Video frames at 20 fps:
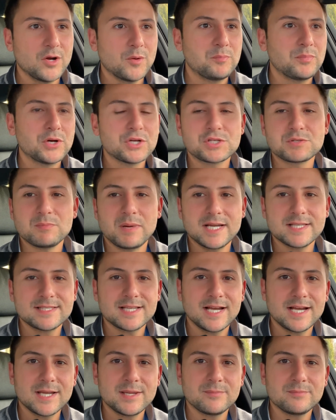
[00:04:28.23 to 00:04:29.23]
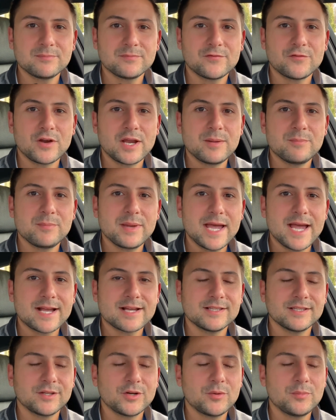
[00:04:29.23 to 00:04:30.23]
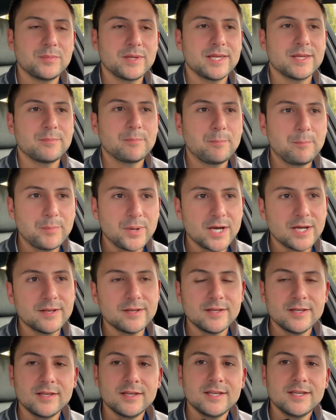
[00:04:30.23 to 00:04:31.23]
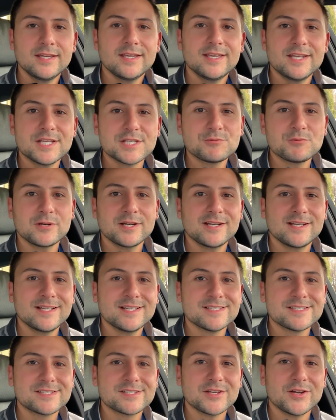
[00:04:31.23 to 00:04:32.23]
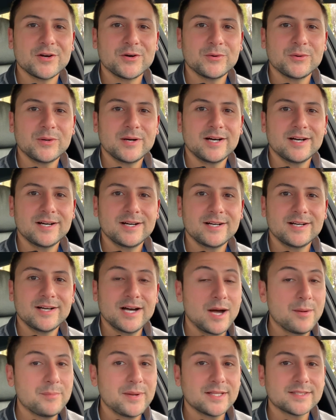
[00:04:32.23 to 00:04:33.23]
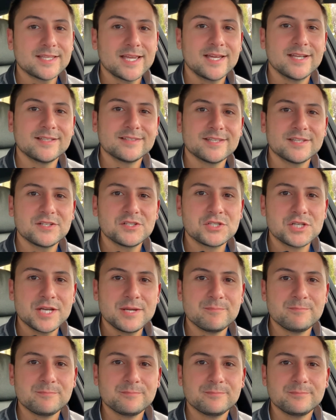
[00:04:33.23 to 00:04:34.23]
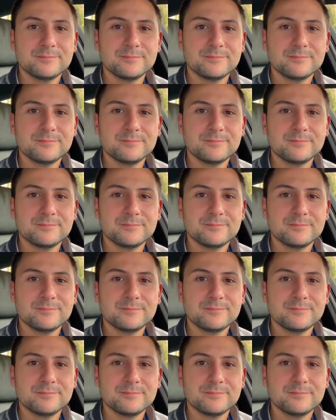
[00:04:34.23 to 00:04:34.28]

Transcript: push my time frame back a little bit. But it is what it is. So I'm about to head into the gym.